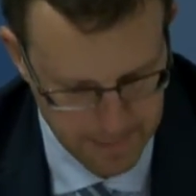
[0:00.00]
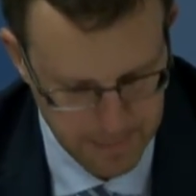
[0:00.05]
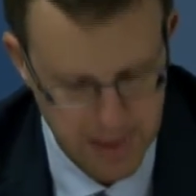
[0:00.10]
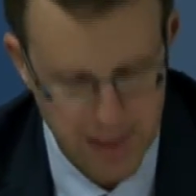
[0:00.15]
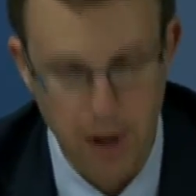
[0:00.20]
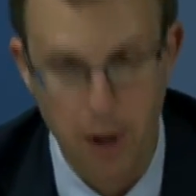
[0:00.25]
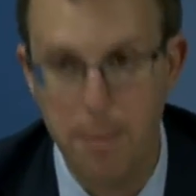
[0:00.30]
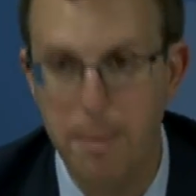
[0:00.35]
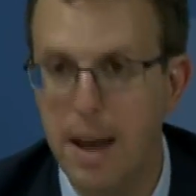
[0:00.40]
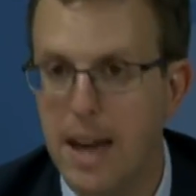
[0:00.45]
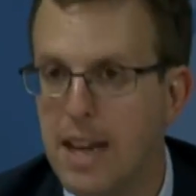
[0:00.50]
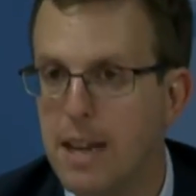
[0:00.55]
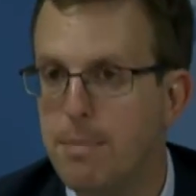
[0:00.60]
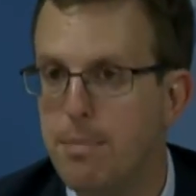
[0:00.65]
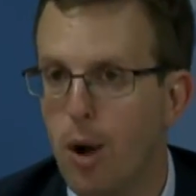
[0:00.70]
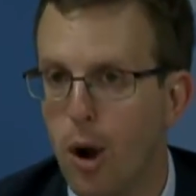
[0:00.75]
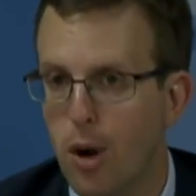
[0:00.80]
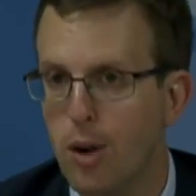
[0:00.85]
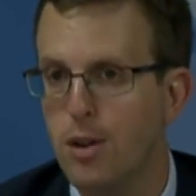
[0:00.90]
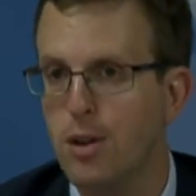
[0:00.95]
There are many
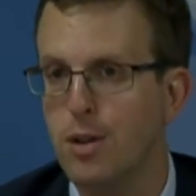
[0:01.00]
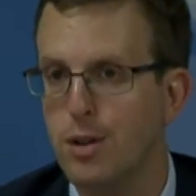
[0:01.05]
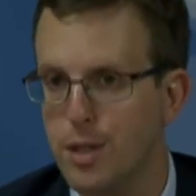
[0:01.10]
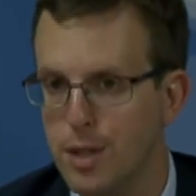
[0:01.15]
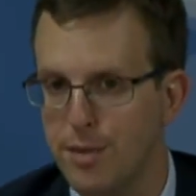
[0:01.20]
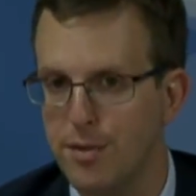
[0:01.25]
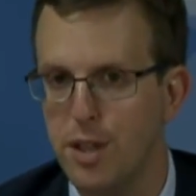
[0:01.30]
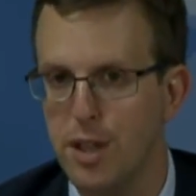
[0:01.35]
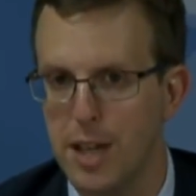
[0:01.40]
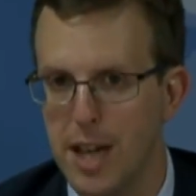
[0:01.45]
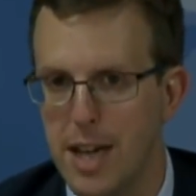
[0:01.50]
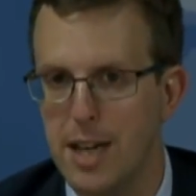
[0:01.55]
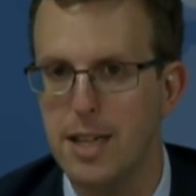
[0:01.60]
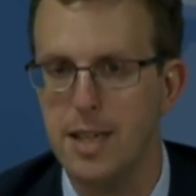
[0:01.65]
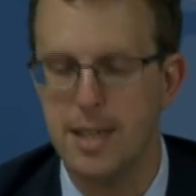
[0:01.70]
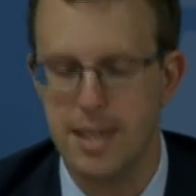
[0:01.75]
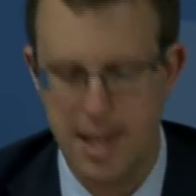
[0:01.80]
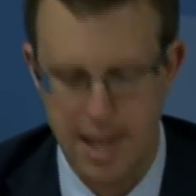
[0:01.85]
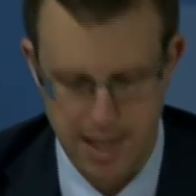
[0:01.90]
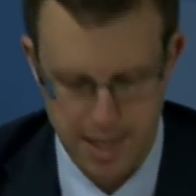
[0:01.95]
partners of the United
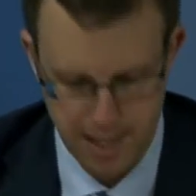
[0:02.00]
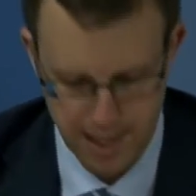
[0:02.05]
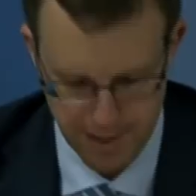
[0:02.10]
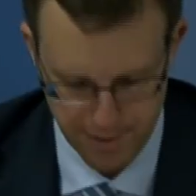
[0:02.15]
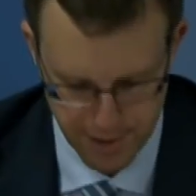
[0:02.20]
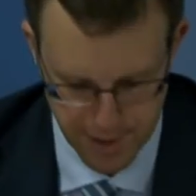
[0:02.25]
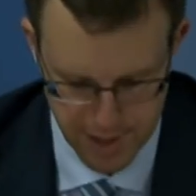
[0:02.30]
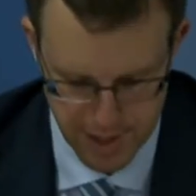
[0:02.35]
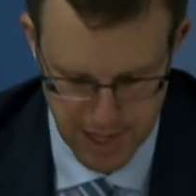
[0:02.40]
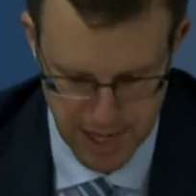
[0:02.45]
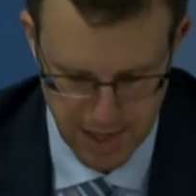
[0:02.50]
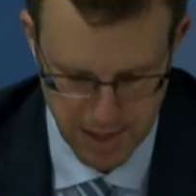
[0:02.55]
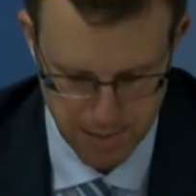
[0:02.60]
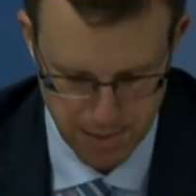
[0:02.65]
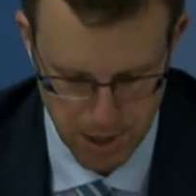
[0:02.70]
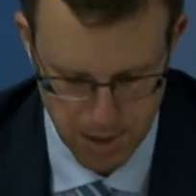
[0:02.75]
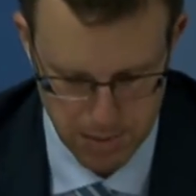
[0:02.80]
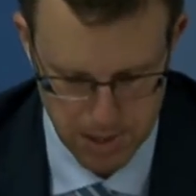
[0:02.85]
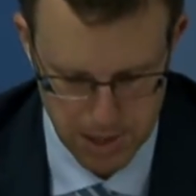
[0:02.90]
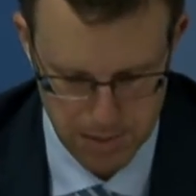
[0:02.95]
States and of the State
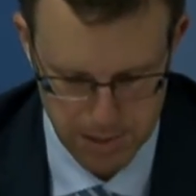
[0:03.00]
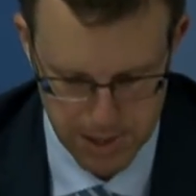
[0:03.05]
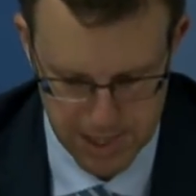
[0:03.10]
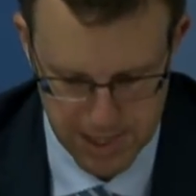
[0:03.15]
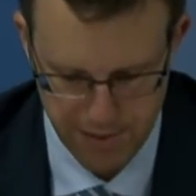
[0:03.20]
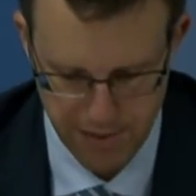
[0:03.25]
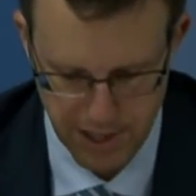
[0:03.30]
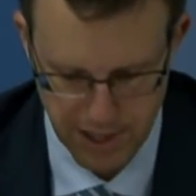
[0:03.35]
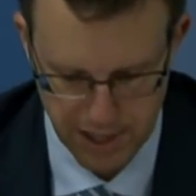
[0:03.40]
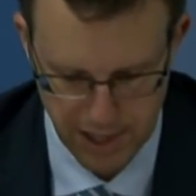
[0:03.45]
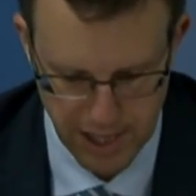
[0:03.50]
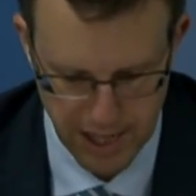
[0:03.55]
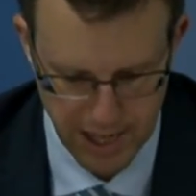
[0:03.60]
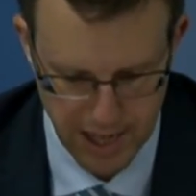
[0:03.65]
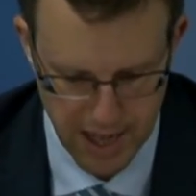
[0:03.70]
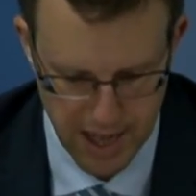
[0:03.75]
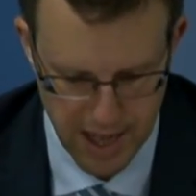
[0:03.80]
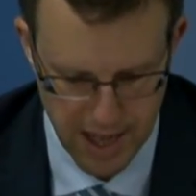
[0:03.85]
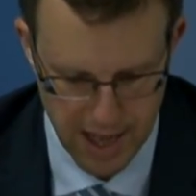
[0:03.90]
Department specifically